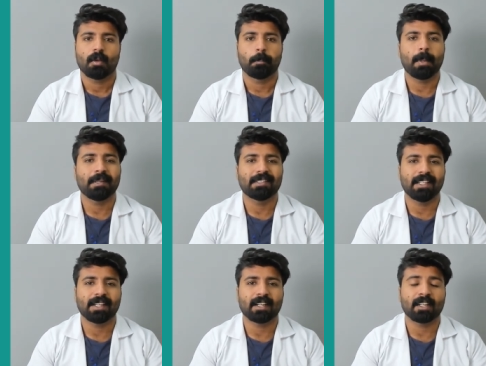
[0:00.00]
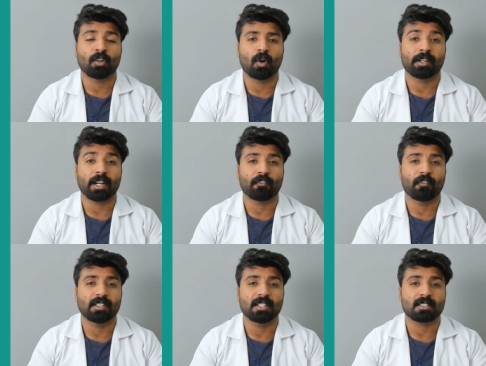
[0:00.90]
maybe they get in contact
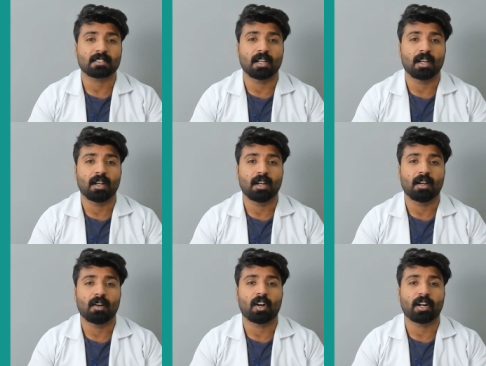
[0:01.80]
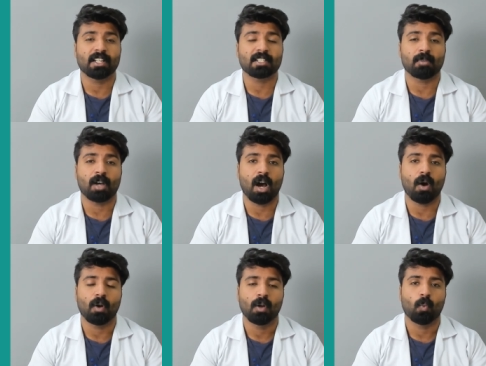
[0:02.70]
with this uh, organism
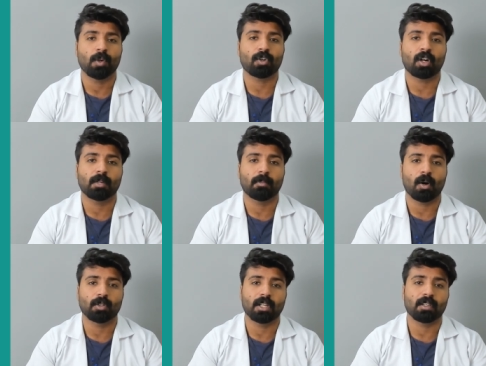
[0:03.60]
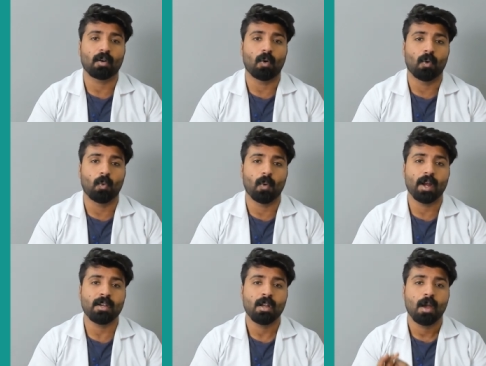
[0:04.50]
how we talked about that
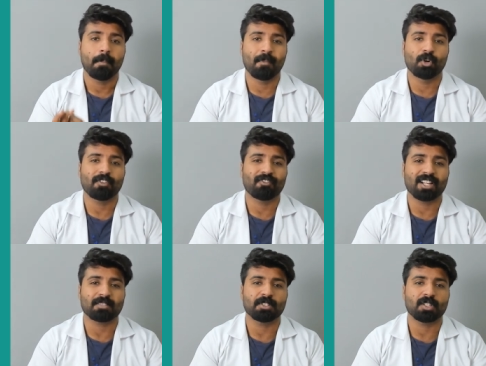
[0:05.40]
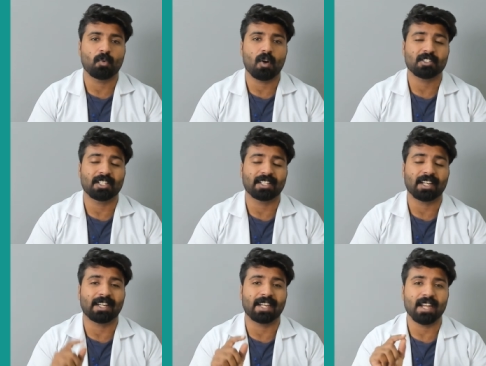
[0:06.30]
one mode of transmission was that it
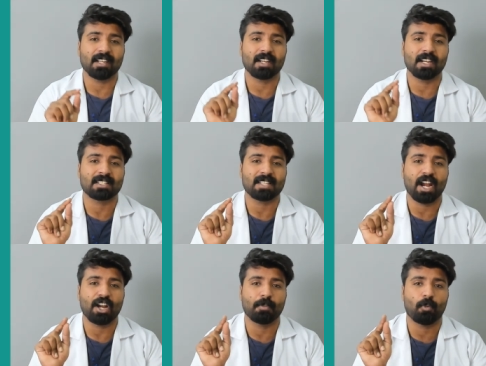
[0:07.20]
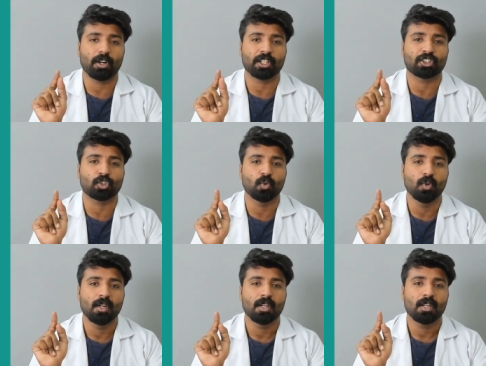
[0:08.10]
can get inside your body through